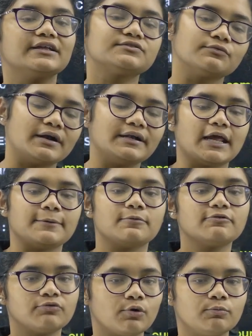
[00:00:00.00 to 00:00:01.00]
as one type
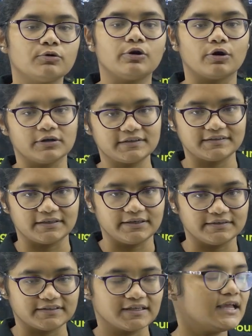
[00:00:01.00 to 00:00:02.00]
of homologous
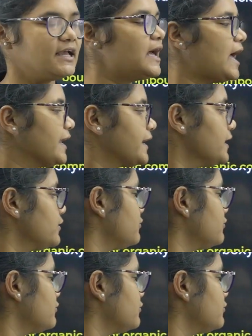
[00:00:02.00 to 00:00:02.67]
series. I can